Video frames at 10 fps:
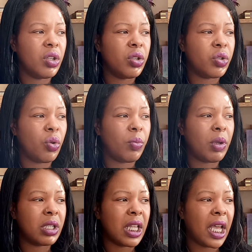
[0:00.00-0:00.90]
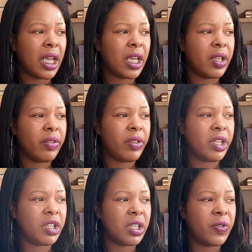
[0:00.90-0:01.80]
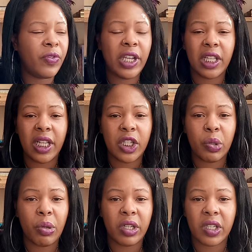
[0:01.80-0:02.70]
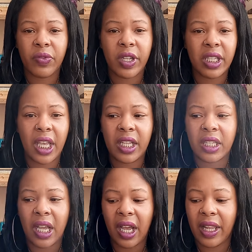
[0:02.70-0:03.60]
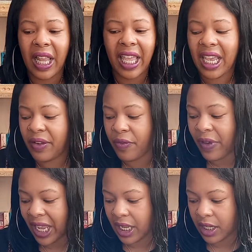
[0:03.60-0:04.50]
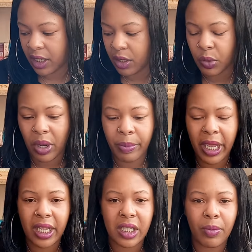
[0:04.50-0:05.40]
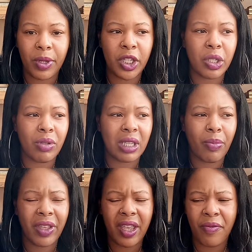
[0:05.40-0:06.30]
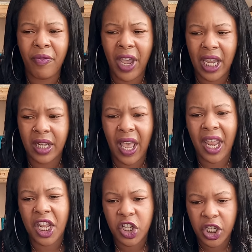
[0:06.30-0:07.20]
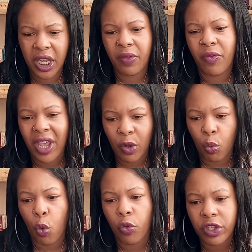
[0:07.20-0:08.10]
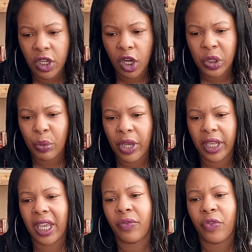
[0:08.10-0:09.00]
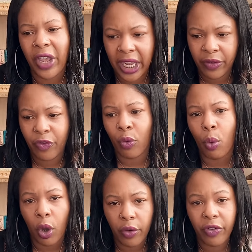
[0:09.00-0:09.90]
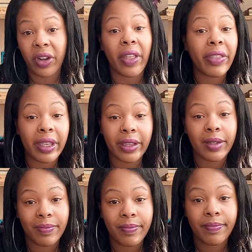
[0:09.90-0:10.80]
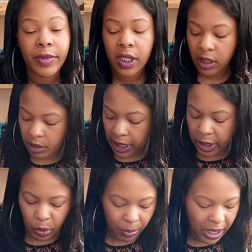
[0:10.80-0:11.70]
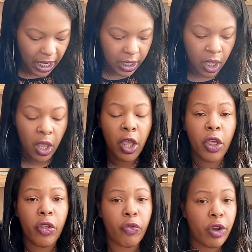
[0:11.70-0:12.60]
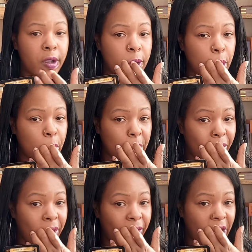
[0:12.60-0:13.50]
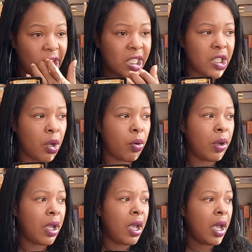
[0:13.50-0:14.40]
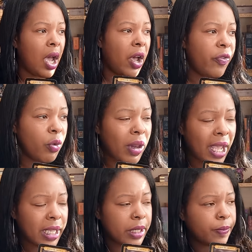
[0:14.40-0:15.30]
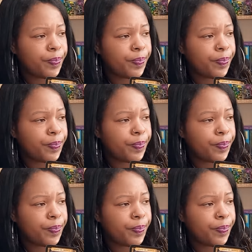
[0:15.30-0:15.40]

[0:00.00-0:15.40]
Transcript: they're just feeding into it just for the sake. It's like in vain is what I'm getting. Somebody's doing something in vain. Energy in vain. All this hard work in vain. For what? For nothing. Okay, is what I'm getting. Three of Swords in reverse. So, I feel like